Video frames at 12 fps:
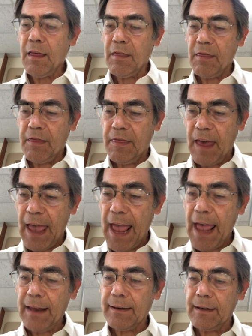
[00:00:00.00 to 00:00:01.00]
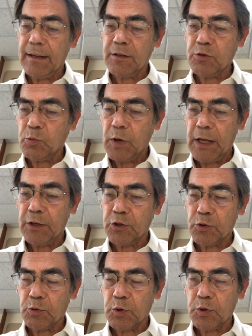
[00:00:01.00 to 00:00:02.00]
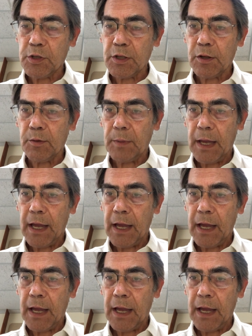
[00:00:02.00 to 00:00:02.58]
That is when Jerusalem